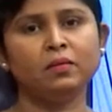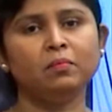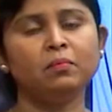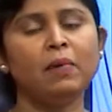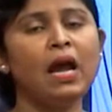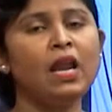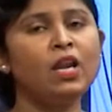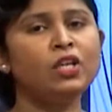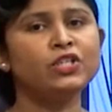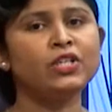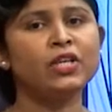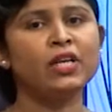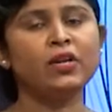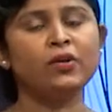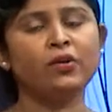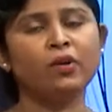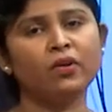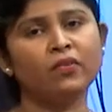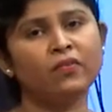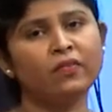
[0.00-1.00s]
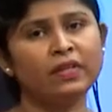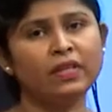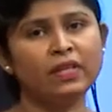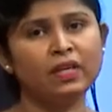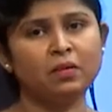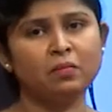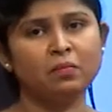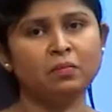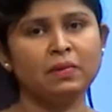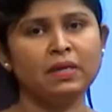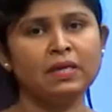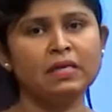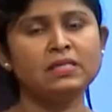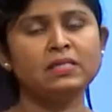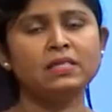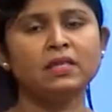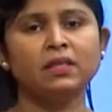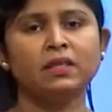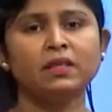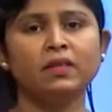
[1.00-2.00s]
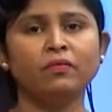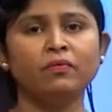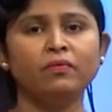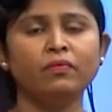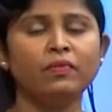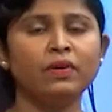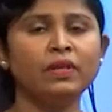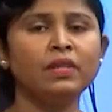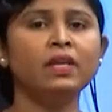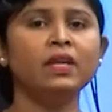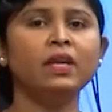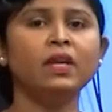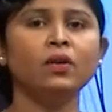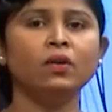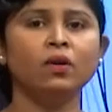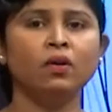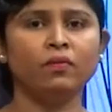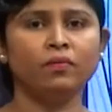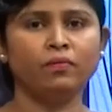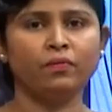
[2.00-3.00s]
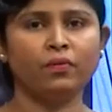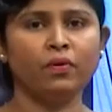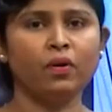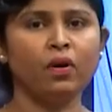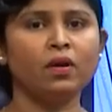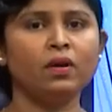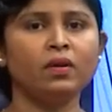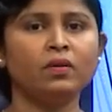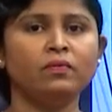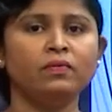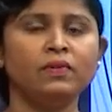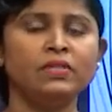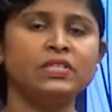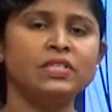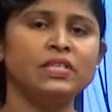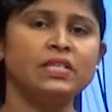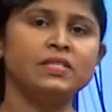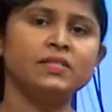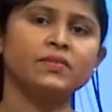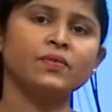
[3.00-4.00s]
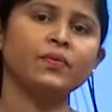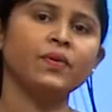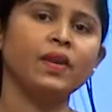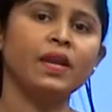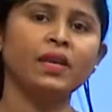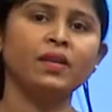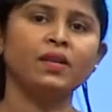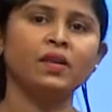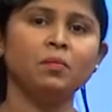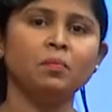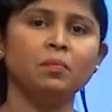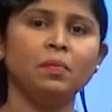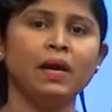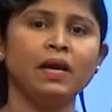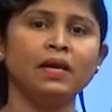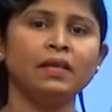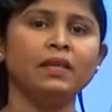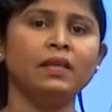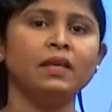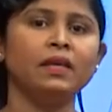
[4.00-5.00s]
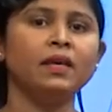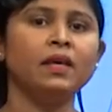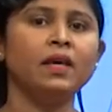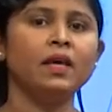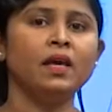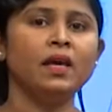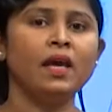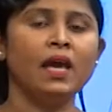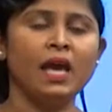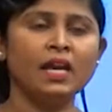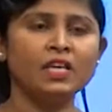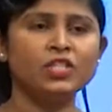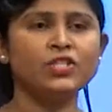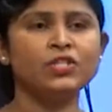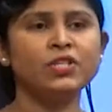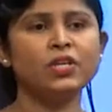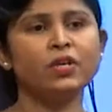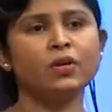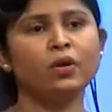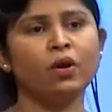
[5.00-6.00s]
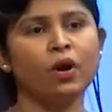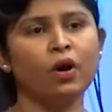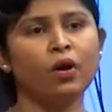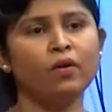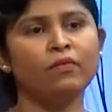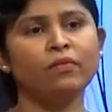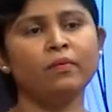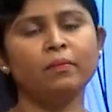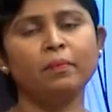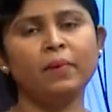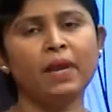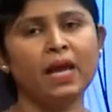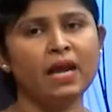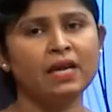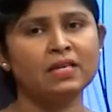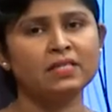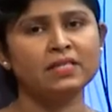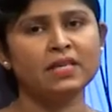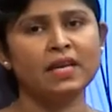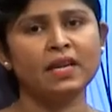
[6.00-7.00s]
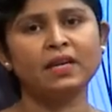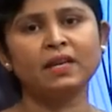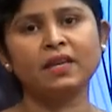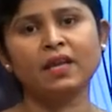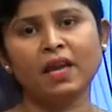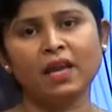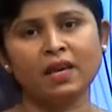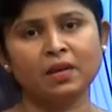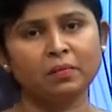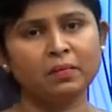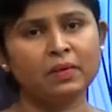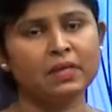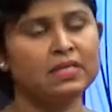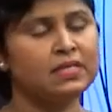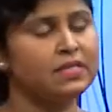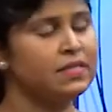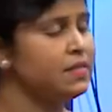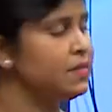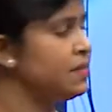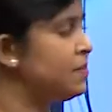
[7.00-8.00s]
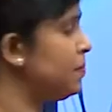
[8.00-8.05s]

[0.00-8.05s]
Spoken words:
Biological rock weathering means the weathering of rock which is created by the action of plants and animals.